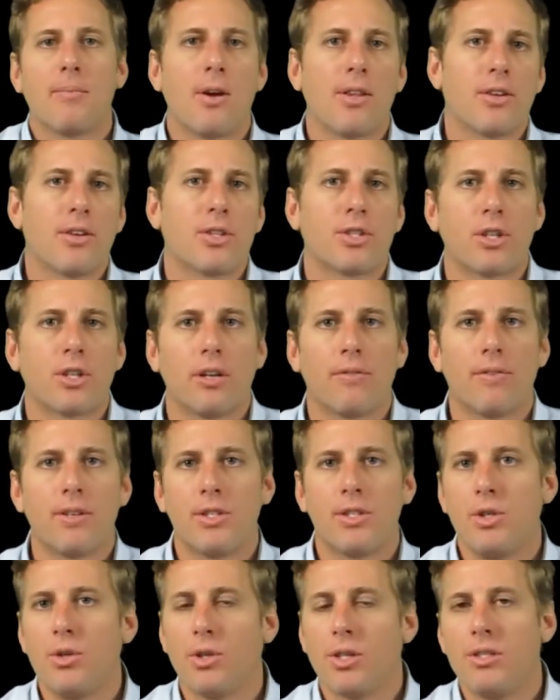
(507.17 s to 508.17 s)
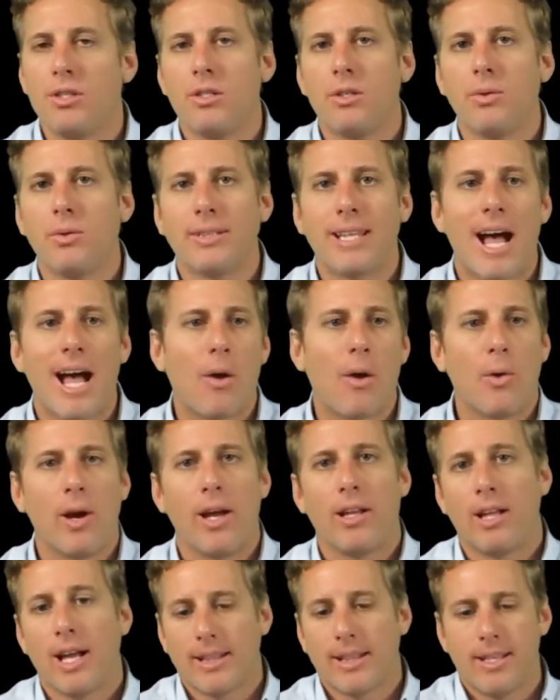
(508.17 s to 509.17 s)
other service, you can do it that
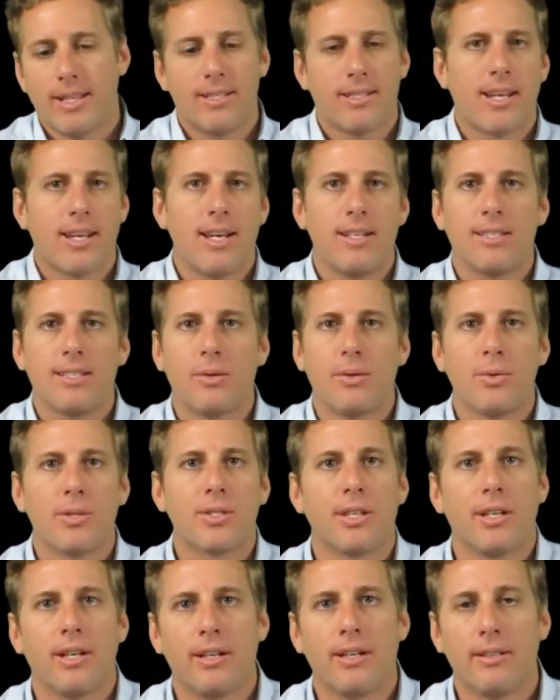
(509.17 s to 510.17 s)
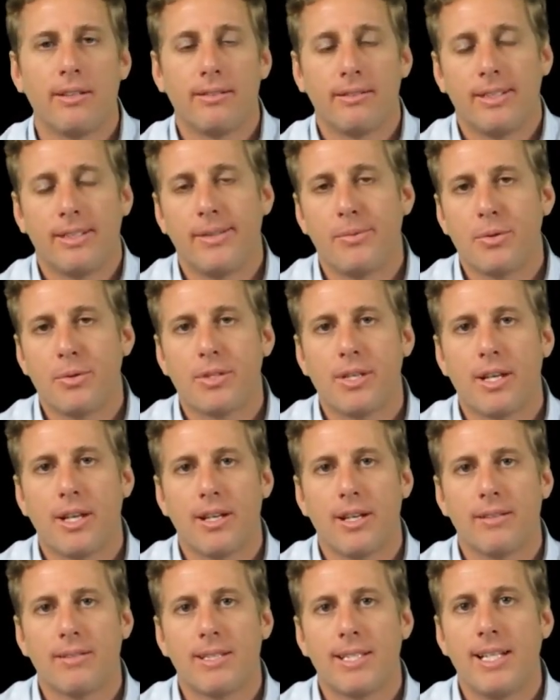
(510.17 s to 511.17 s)
way. Like this case, it was a
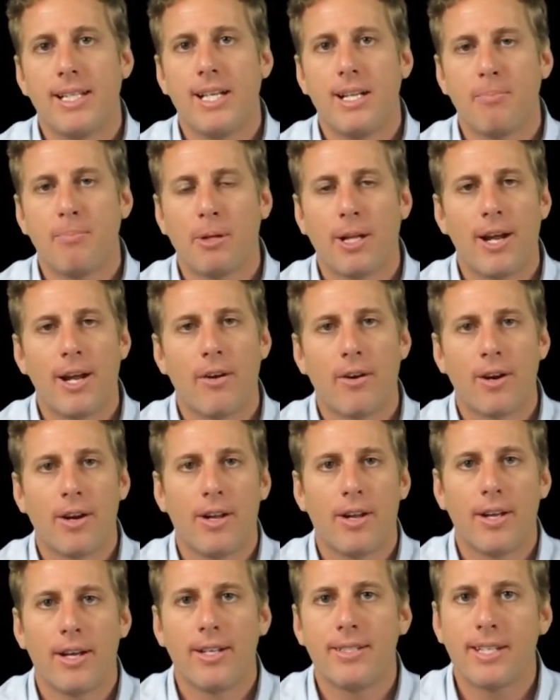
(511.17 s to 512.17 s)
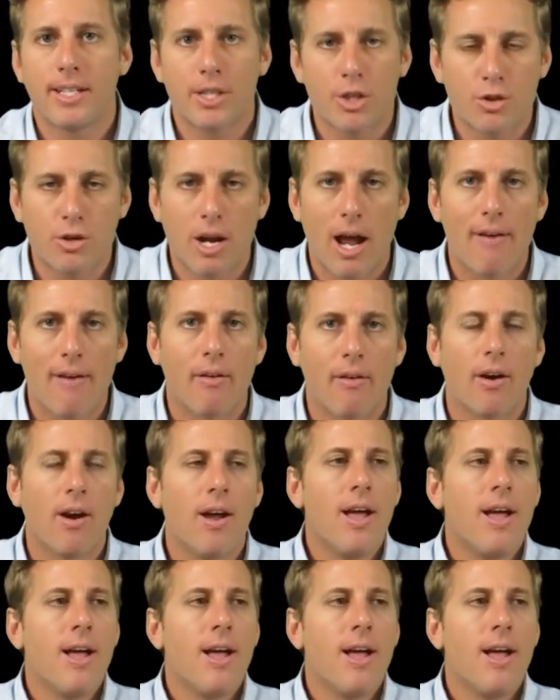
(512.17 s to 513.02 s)
CD player and a disk driver.